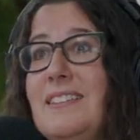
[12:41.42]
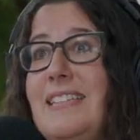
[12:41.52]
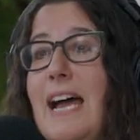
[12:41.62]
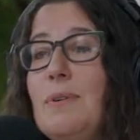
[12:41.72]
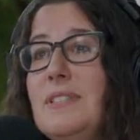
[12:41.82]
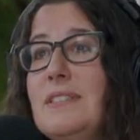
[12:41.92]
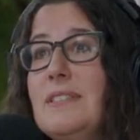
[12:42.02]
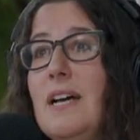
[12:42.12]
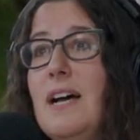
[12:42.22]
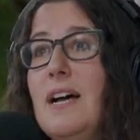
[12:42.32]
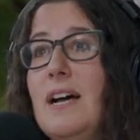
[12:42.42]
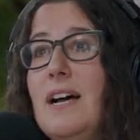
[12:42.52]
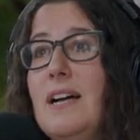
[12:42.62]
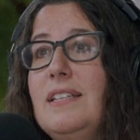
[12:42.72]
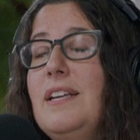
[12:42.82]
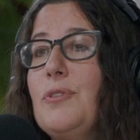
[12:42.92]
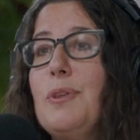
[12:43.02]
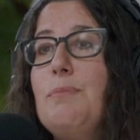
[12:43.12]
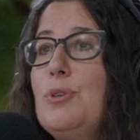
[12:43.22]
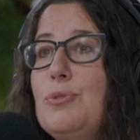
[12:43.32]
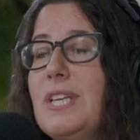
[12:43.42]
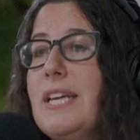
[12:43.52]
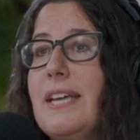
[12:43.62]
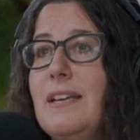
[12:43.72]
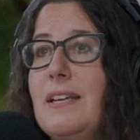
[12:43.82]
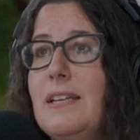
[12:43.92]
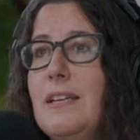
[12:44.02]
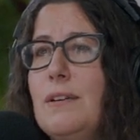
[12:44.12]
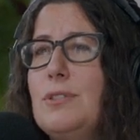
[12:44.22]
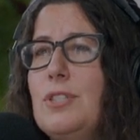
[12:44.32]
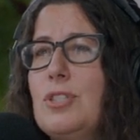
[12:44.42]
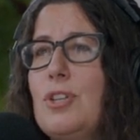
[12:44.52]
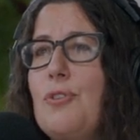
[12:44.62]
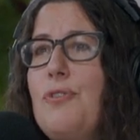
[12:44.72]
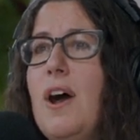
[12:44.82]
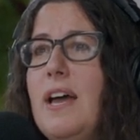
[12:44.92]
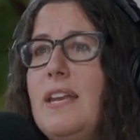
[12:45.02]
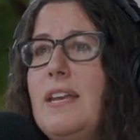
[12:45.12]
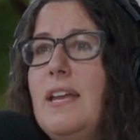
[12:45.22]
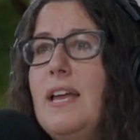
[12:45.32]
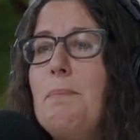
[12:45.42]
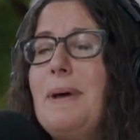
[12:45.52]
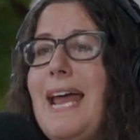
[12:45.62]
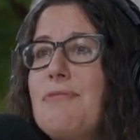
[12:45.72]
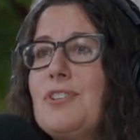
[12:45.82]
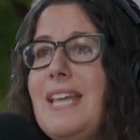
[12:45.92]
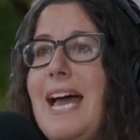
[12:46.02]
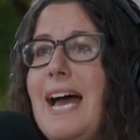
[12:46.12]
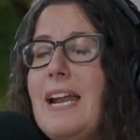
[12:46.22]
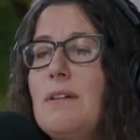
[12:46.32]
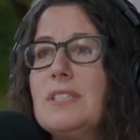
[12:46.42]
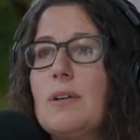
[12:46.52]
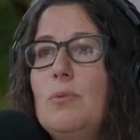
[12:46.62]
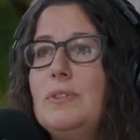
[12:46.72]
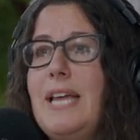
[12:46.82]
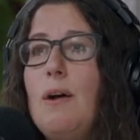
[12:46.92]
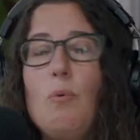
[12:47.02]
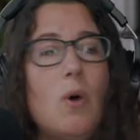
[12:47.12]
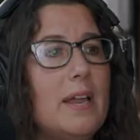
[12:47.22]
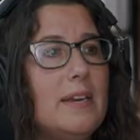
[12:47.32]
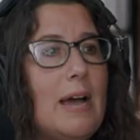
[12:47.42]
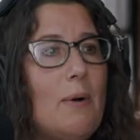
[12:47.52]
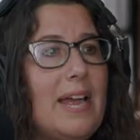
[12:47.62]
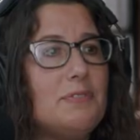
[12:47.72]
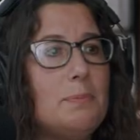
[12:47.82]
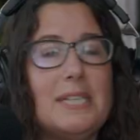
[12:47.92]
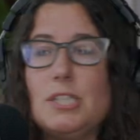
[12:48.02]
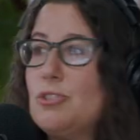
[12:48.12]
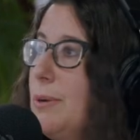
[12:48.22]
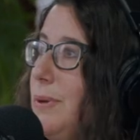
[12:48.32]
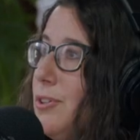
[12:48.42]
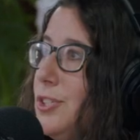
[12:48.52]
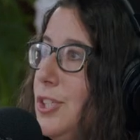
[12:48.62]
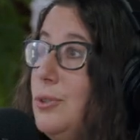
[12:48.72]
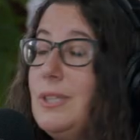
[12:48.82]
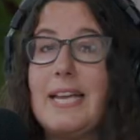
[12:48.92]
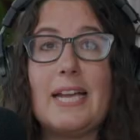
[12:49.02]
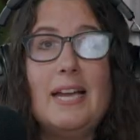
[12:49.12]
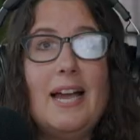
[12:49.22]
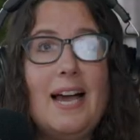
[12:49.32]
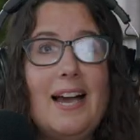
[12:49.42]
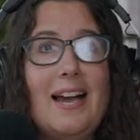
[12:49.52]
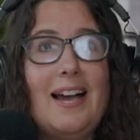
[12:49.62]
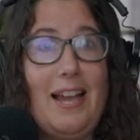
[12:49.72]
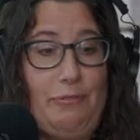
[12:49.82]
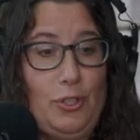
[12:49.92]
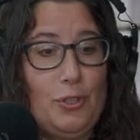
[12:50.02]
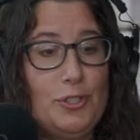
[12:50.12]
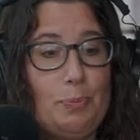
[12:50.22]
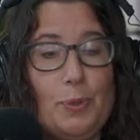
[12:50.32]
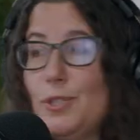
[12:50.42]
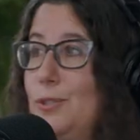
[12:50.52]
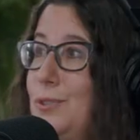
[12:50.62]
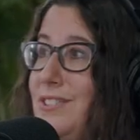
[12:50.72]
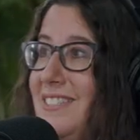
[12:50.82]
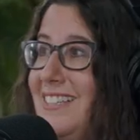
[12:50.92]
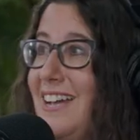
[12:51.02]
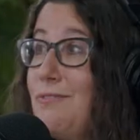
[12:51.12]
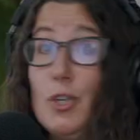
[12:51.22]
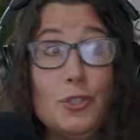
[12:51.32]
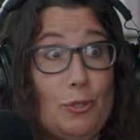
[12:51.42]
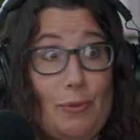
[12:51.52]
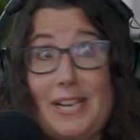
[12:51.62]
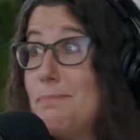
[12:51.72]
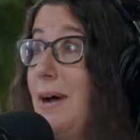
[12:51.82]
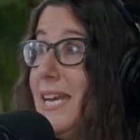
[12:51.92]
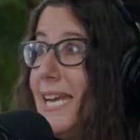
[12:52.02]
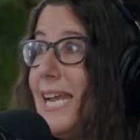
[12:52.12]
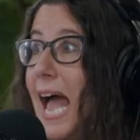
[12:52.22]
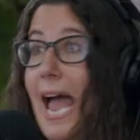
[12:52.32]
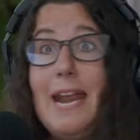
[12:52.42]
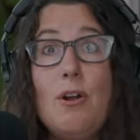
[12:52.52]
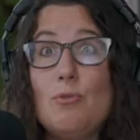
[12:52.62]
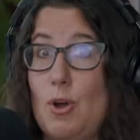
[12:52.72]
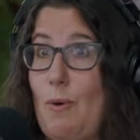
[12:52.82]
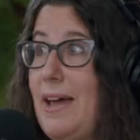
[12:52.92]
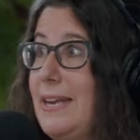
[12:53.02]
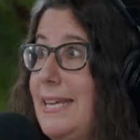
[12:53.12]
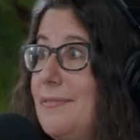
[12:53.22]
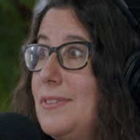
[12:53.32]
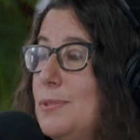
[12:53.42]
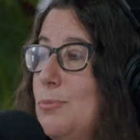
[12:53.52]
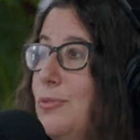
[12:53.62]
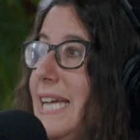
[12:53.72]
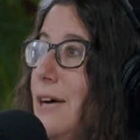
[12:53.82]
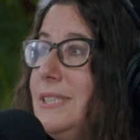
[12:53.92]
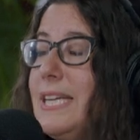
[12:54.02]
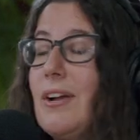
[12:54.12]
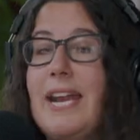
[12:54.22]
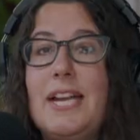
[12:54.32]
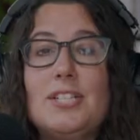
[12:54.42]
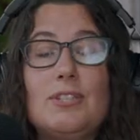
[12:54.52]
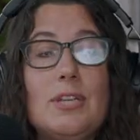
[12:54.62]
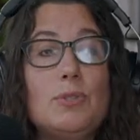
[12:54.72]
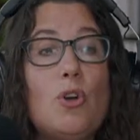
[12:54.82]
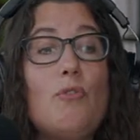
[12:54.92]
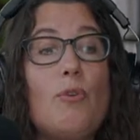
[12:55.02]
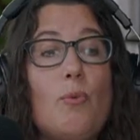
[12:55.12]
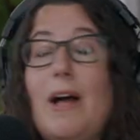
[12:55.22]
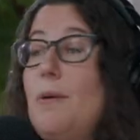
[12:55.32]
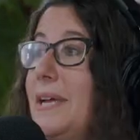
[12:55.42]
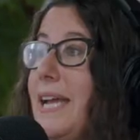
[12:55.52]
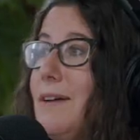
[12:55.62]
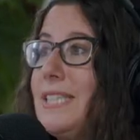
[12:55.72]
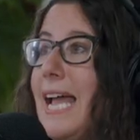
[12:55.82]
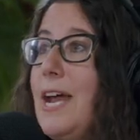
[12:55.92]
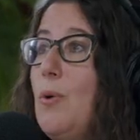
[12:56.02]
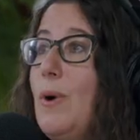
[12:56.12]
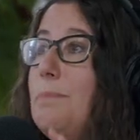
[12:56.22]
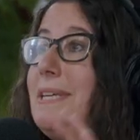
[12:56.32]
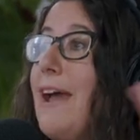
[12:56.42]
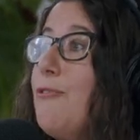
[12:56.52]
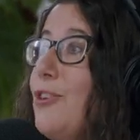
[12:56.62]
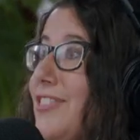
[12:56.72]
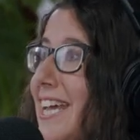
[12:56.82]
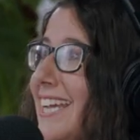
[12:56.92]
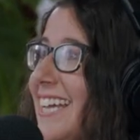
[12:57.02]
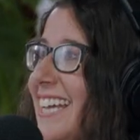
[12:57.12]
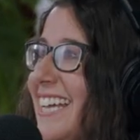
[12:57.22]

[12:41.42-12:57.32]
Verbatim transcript: that was uh, you know the music, and it, it was just so fun. But after that, I was like, well, now what? Now I have to be a distributor too. Like I've learned to produce. I've learned to raise money. I don't know how to get this movie out there. And I just, it was overwhelming. I was like, I don't want to be everything